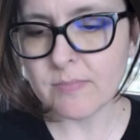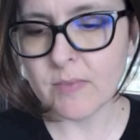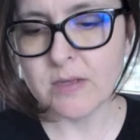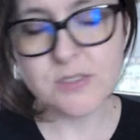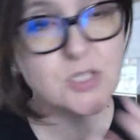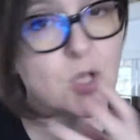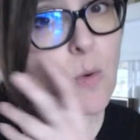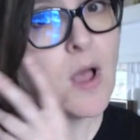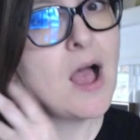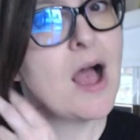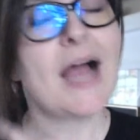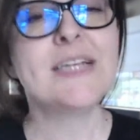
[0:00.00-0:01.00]
So
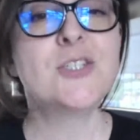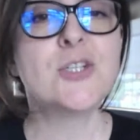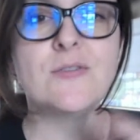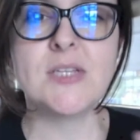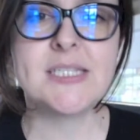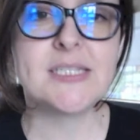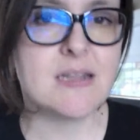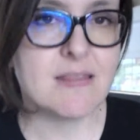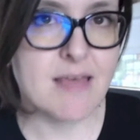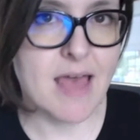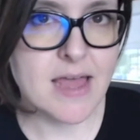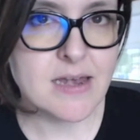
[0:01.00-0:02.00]
I should have listened
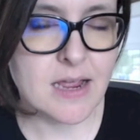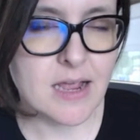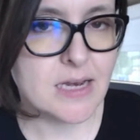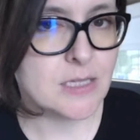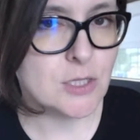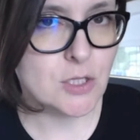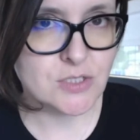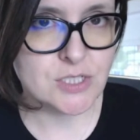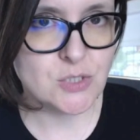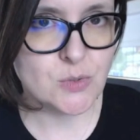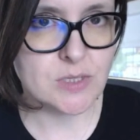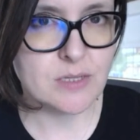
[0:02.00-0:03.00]
then and kind of looked
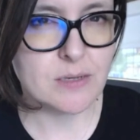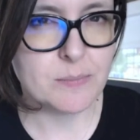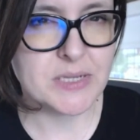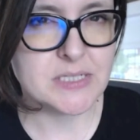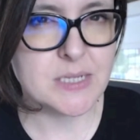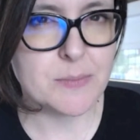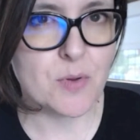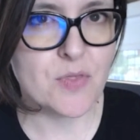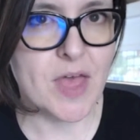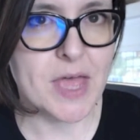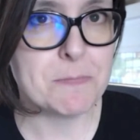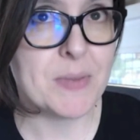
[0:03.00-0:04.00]
into it a little bit deeper
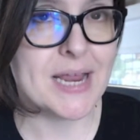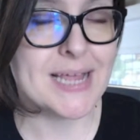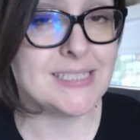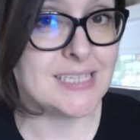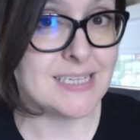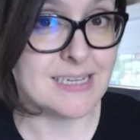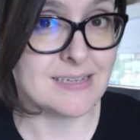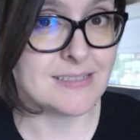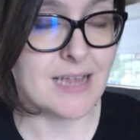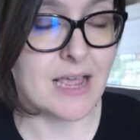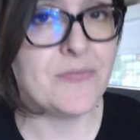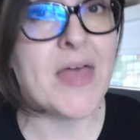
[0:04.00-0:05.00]
then, but I didn't.
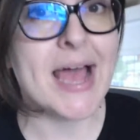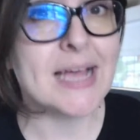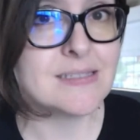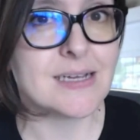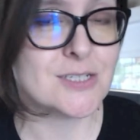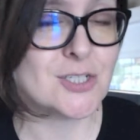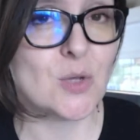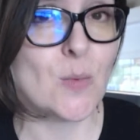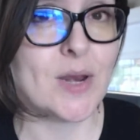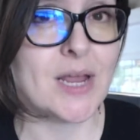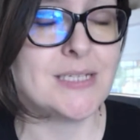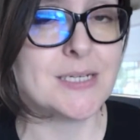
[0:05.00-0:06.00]
And that's actually
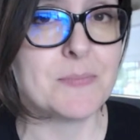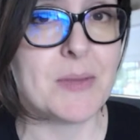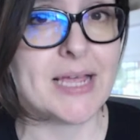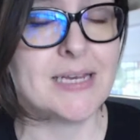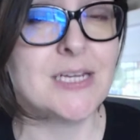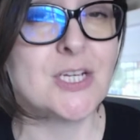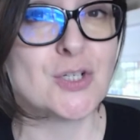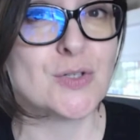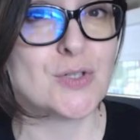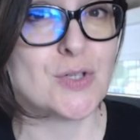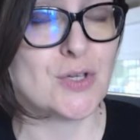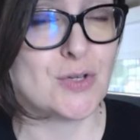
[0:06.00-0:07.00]
when I did my initial
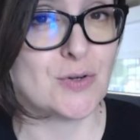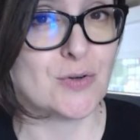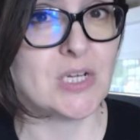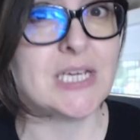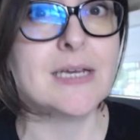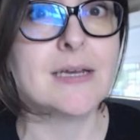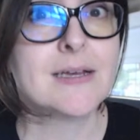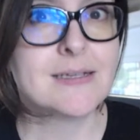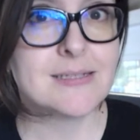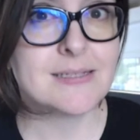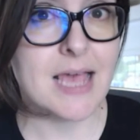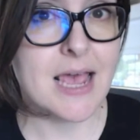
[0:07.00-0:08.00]
Securi
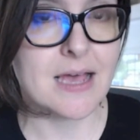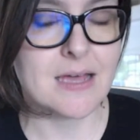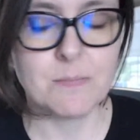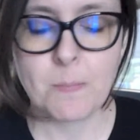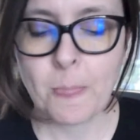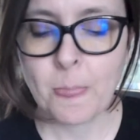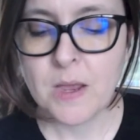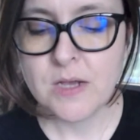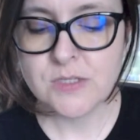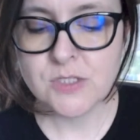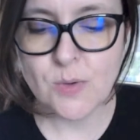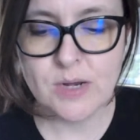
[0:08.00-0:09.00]
scan.
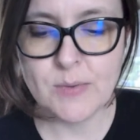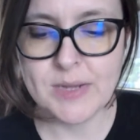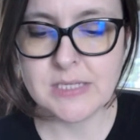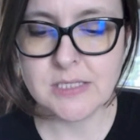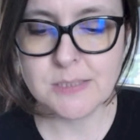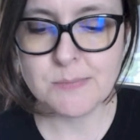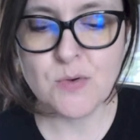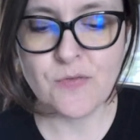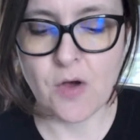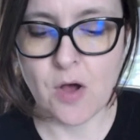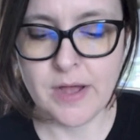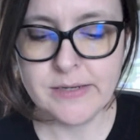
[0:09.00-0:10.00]
So anyways, let's move
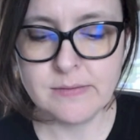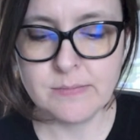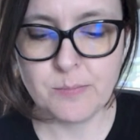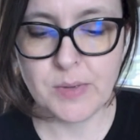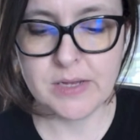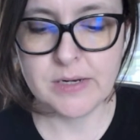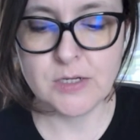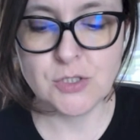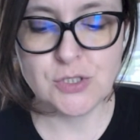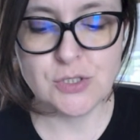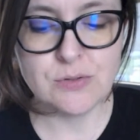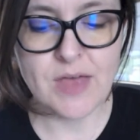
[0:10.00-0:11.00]
on, but
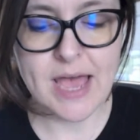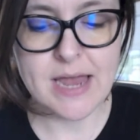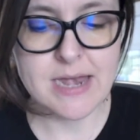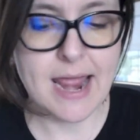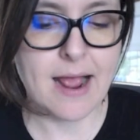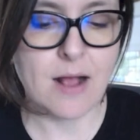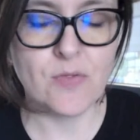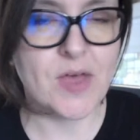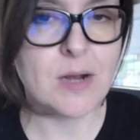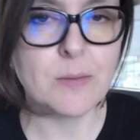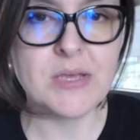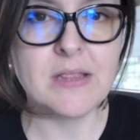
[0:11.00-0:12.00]
do that now.
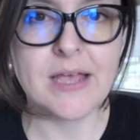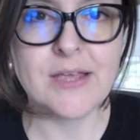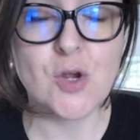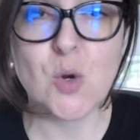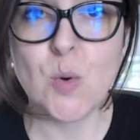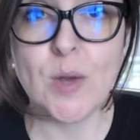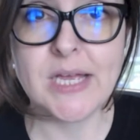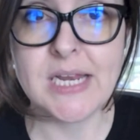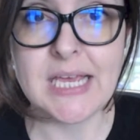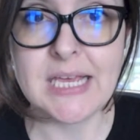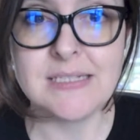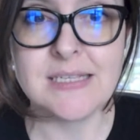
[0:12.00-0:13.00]
That'll be like your quick and
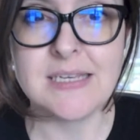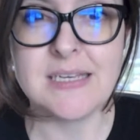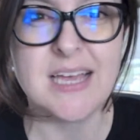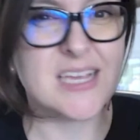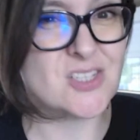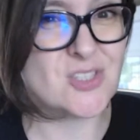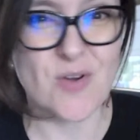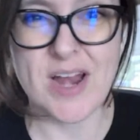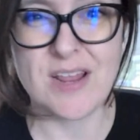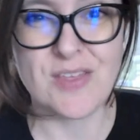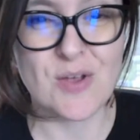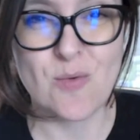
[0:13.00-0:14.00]
easy, is there
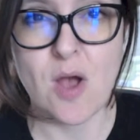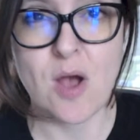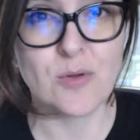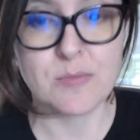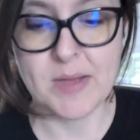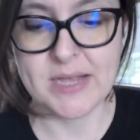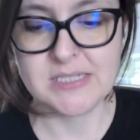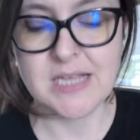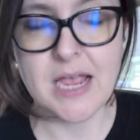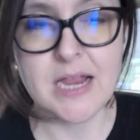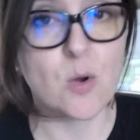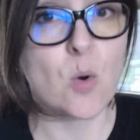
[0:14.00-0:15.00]
anything wrong with my
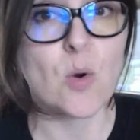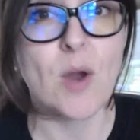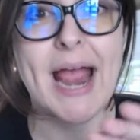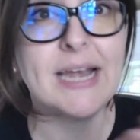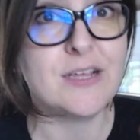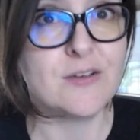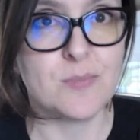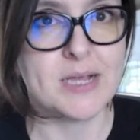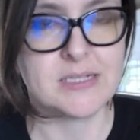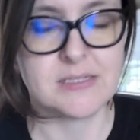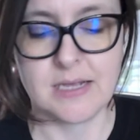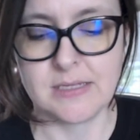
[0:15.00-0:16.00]
site or any of my
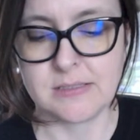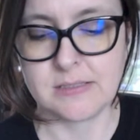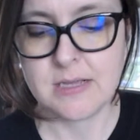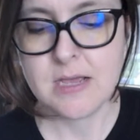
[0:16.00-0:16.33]
sites?